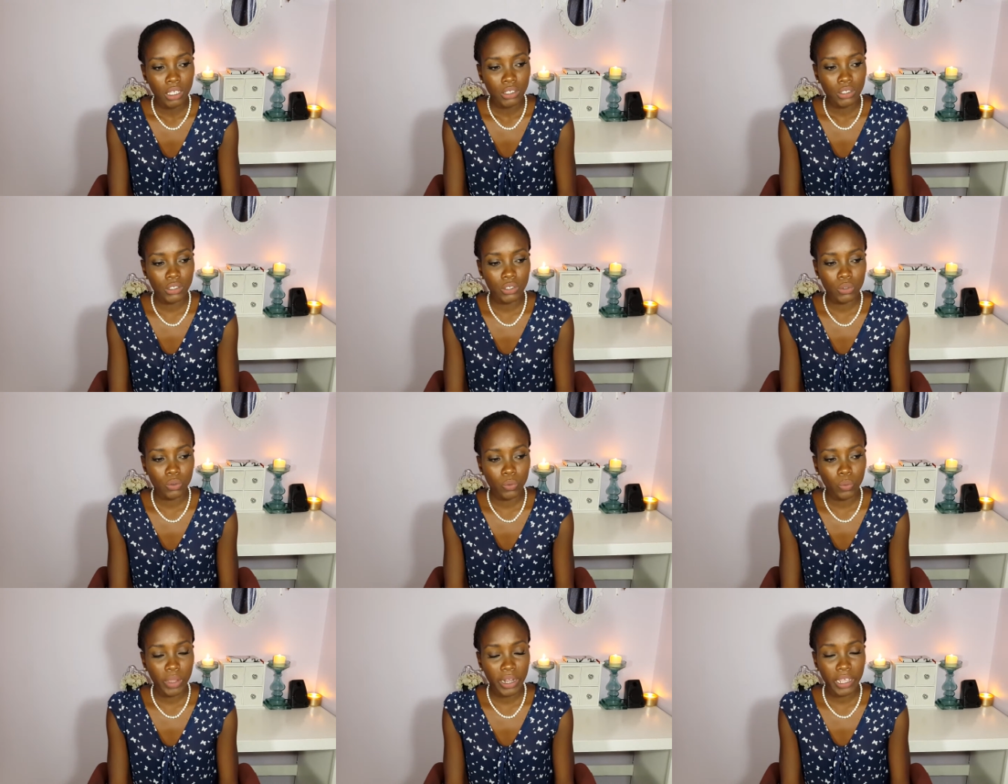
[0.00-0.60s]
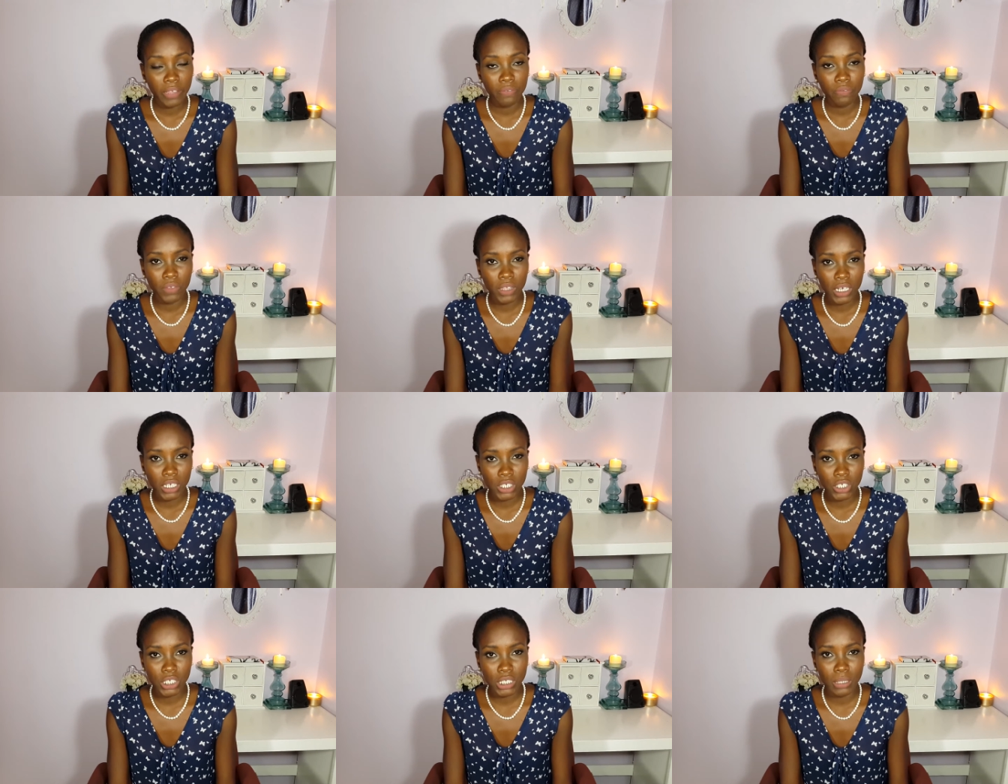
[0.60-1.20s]
So when I
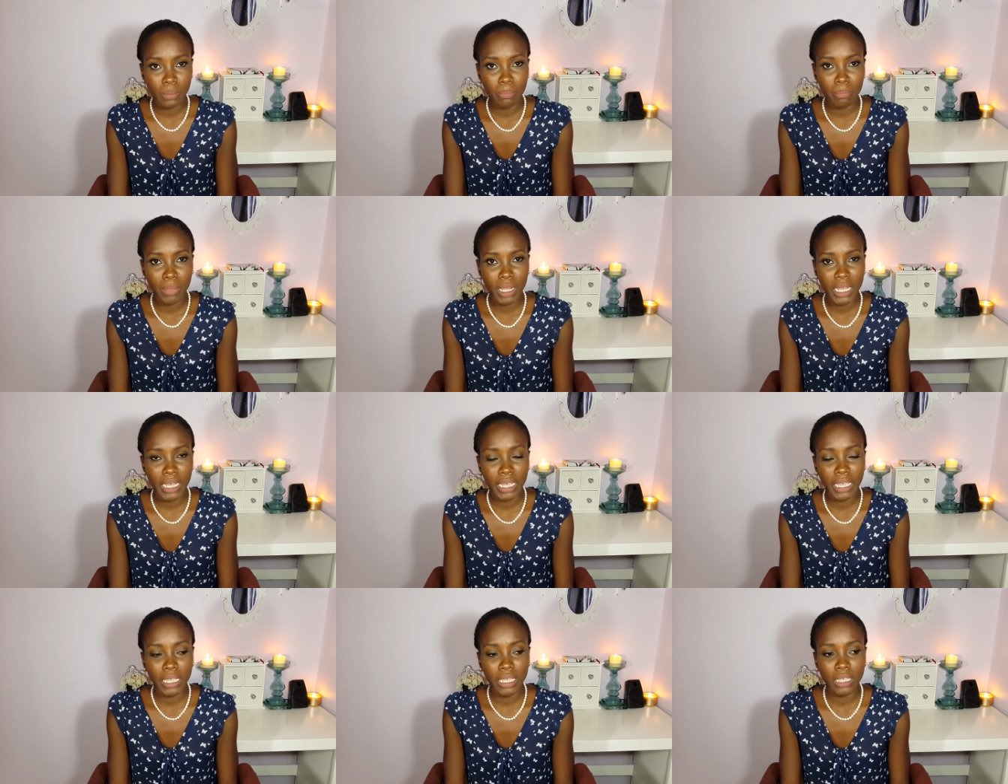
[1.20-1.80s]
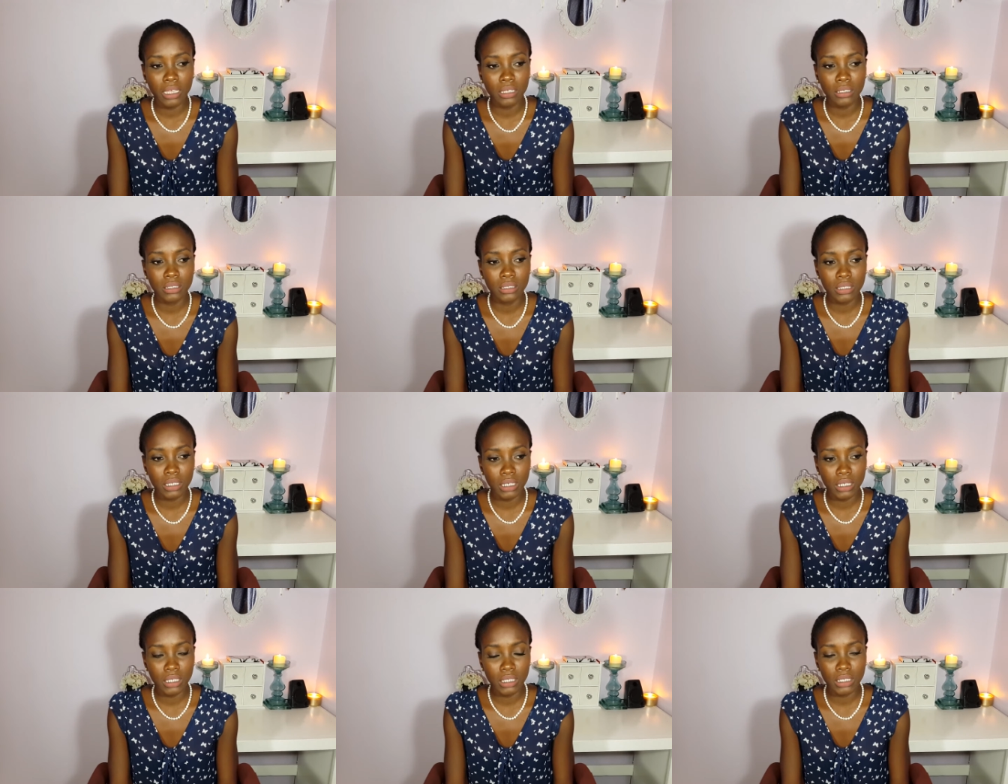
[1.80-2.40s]
finished my
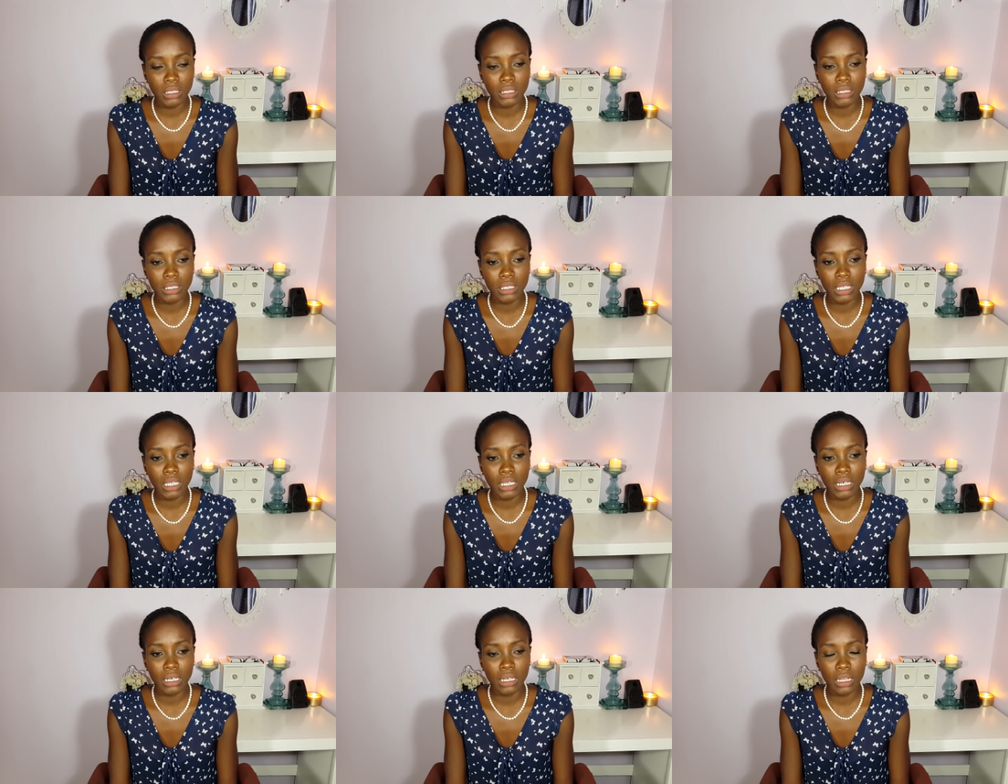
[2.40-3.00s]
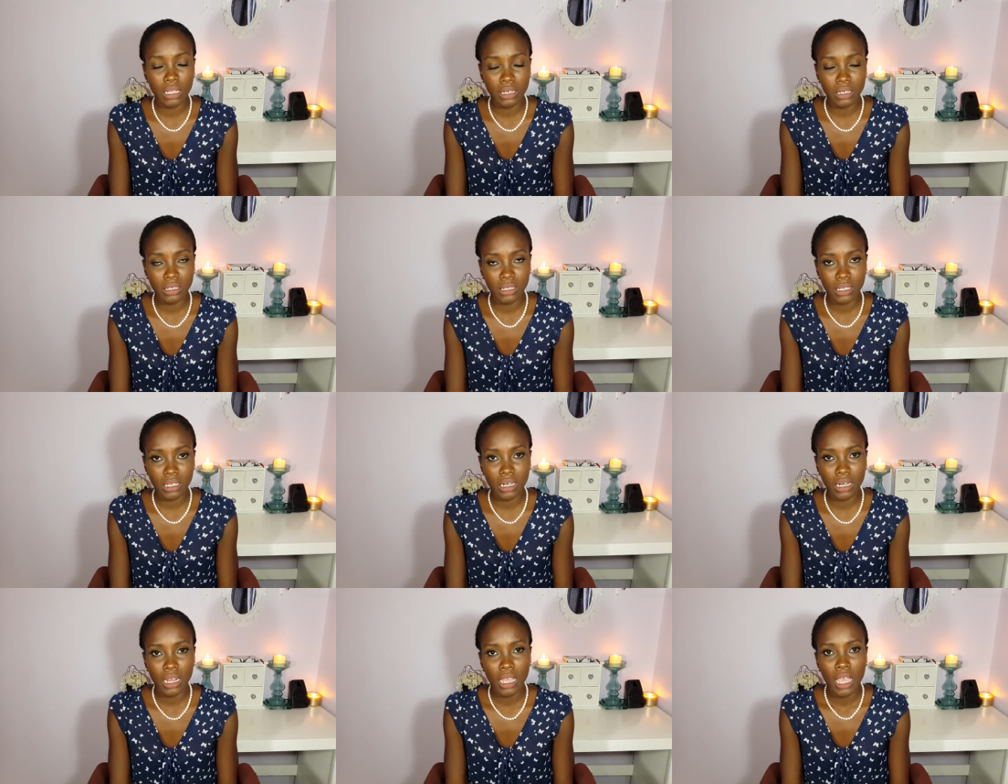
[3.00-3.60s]
studies in
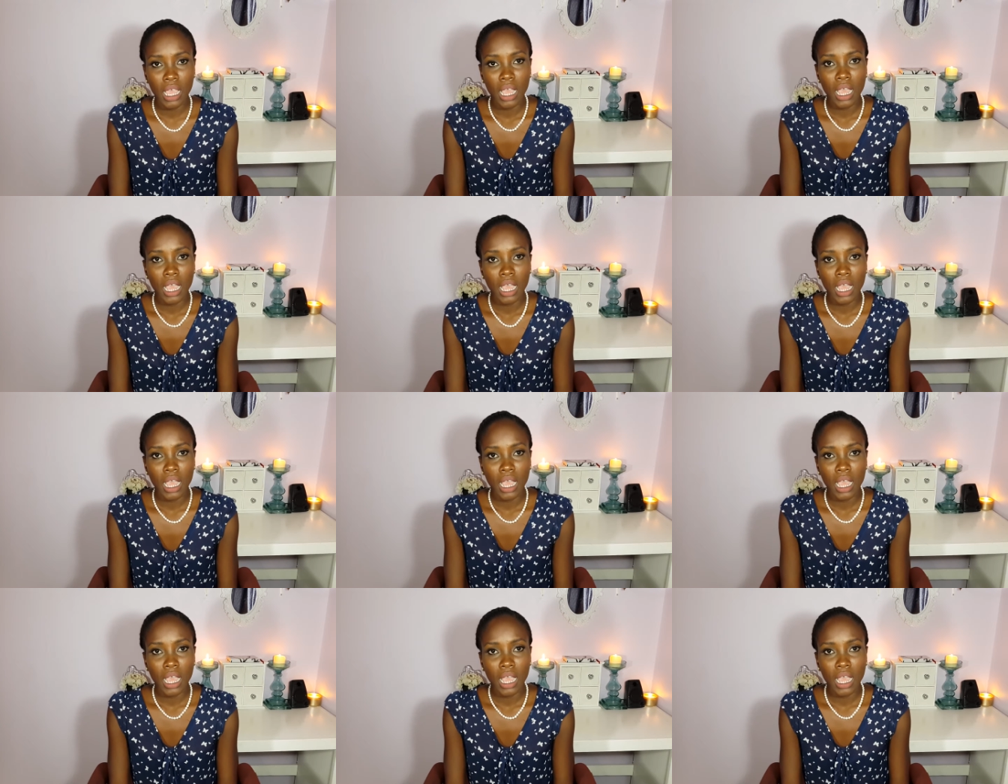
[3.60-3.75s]
London,